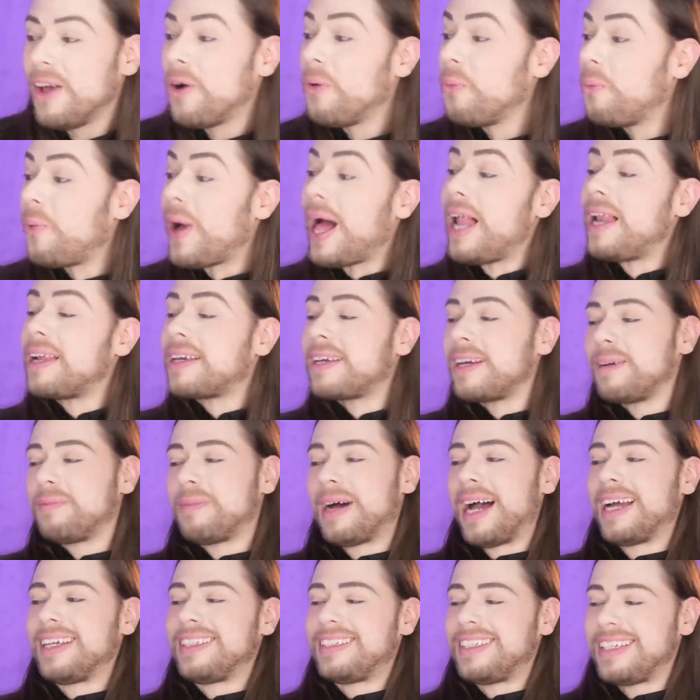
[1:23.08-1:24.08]
Welcome,
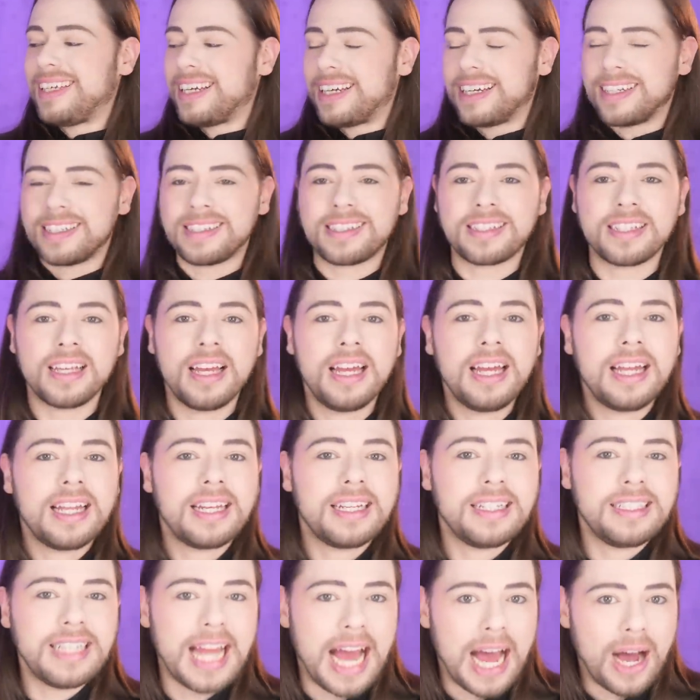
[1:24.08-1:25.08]
my dears.
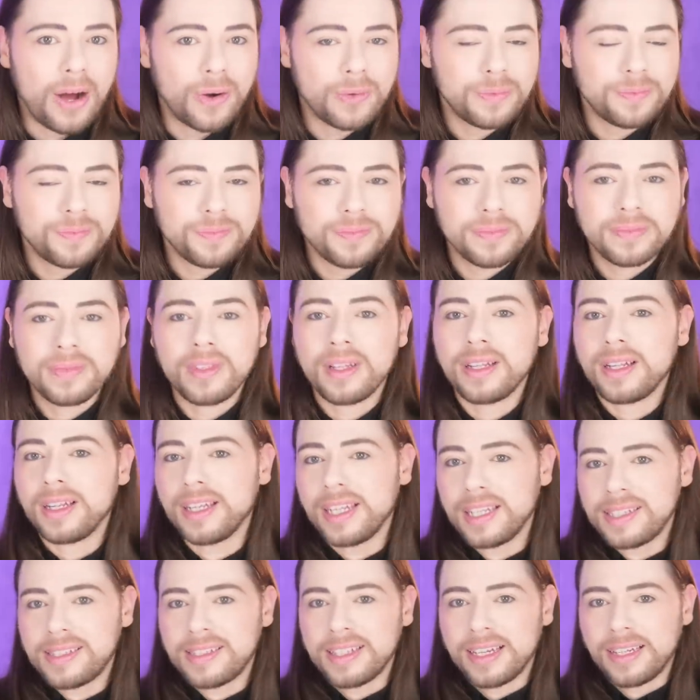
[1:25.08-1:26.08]
Now.
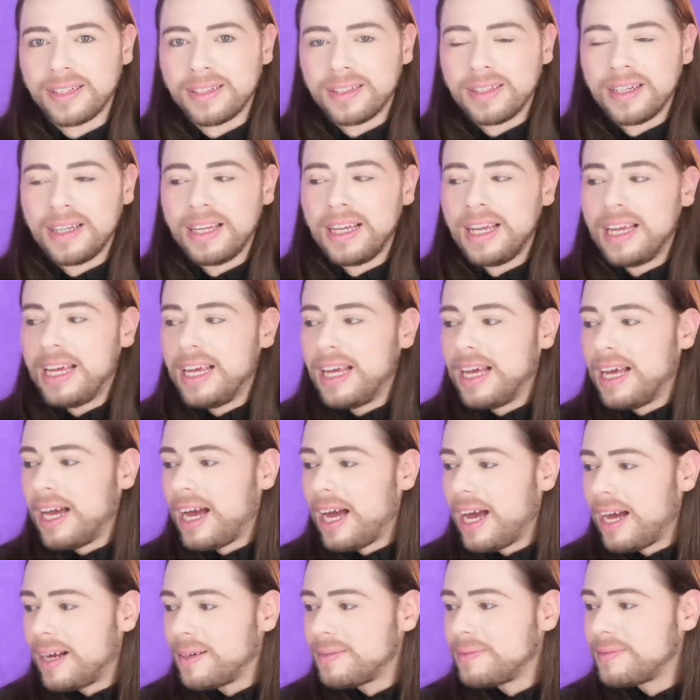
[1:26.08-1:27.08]
Listen,
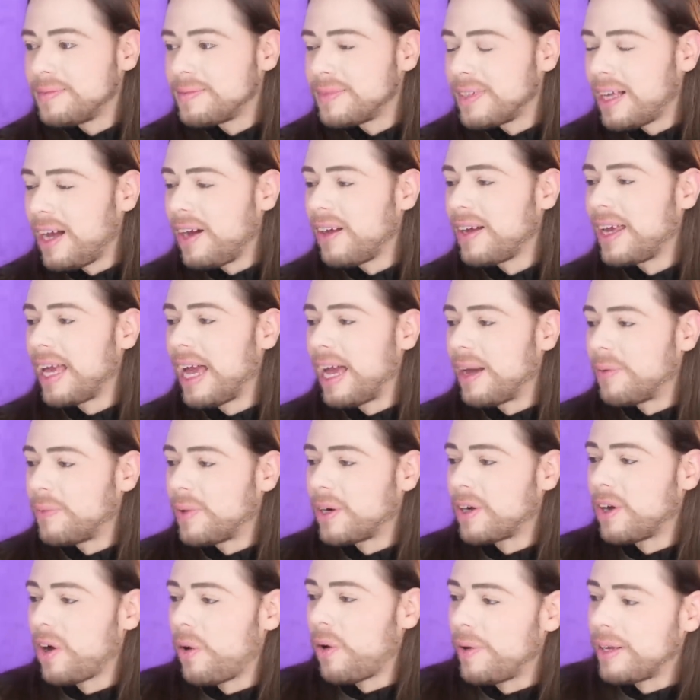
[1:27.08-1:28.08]
uh, okay,
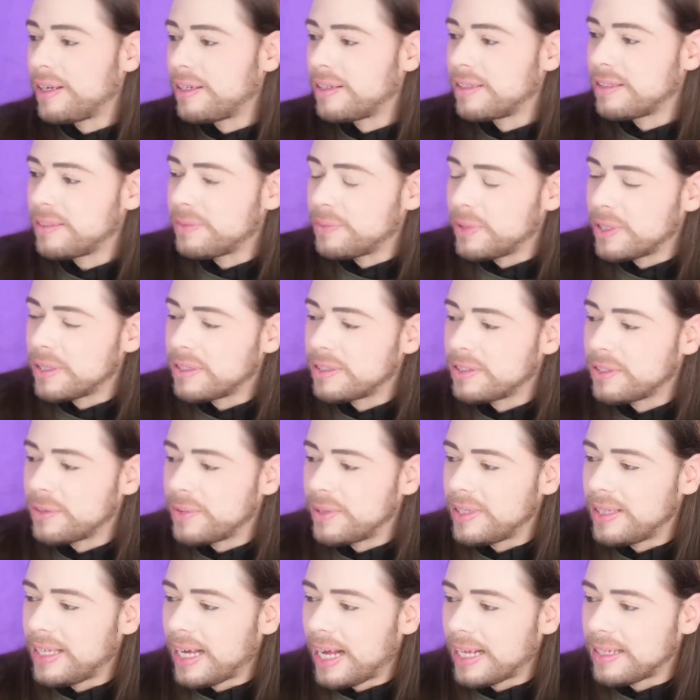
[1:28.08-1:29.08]
we're going, we're
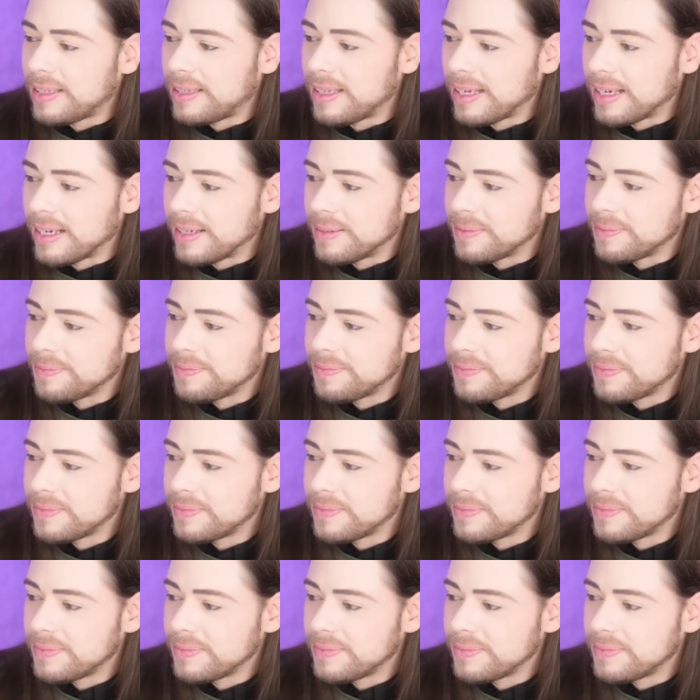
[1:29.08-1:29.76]
doing that thing.